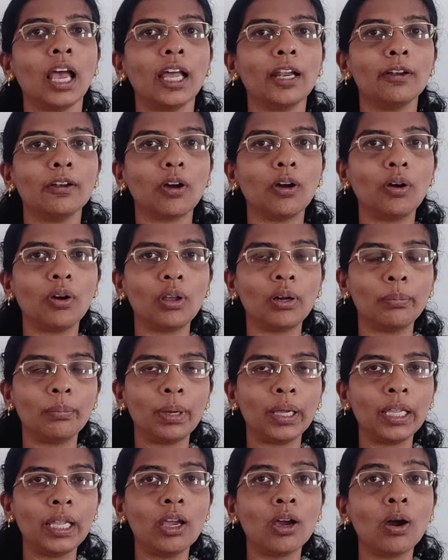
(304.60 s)
and all
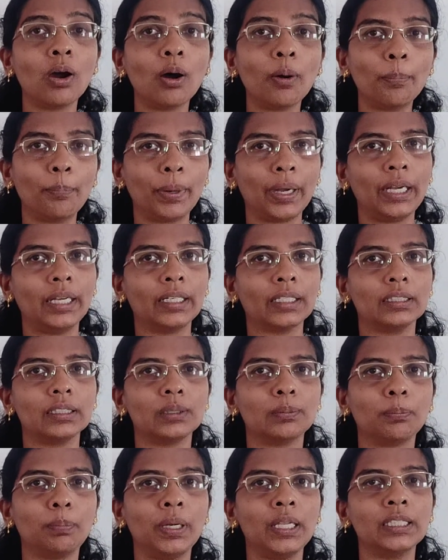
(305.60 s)
my
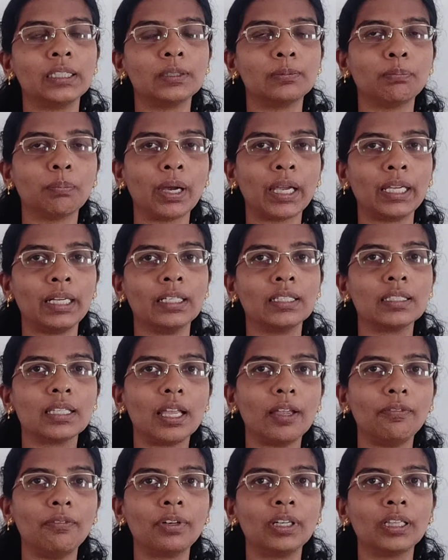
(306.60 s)
operators plus minus
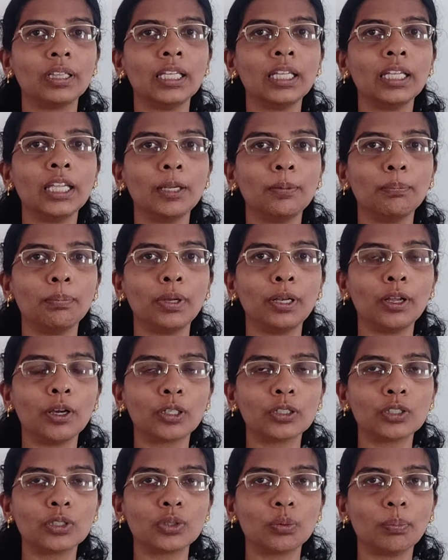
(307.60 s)
everything, it
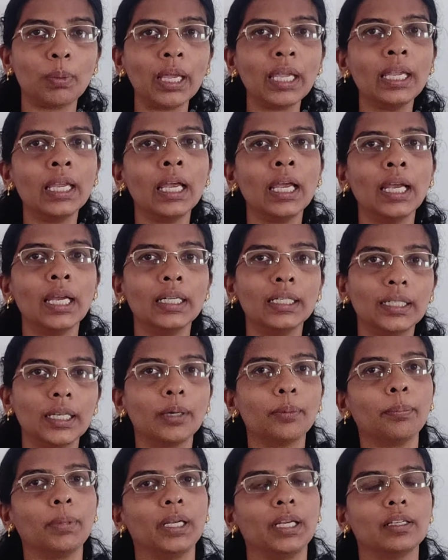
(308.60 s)
belongs to my
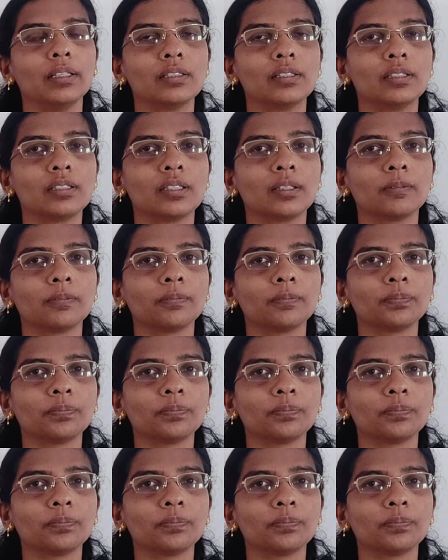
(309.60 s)
terminals.